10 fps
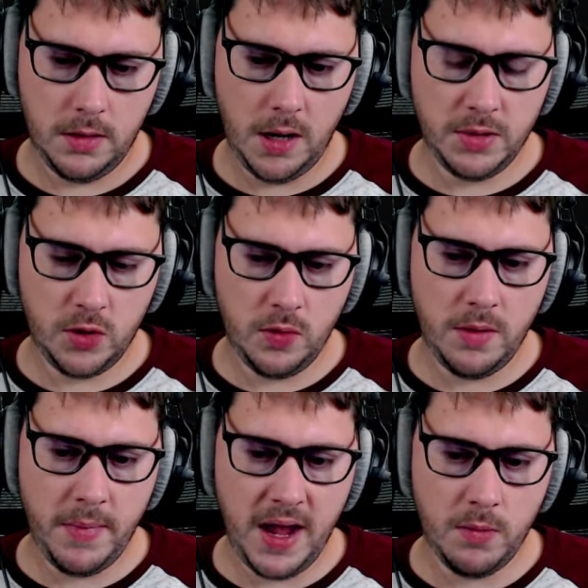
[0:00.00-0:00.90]
I'm sure the
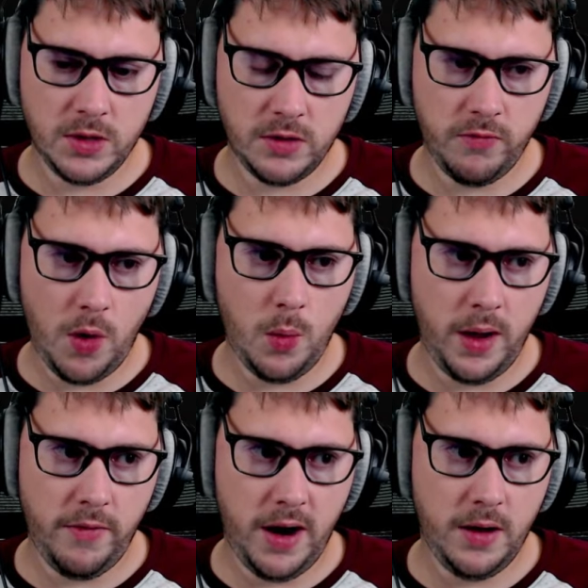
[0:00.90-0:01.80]
man was the wrong
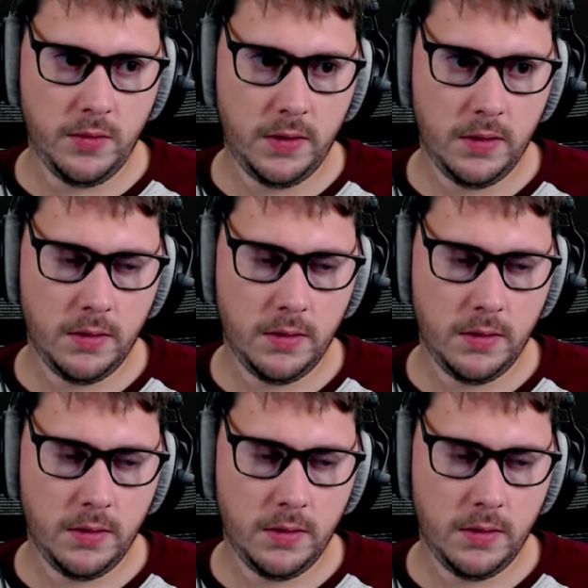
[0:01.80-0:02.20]
way round.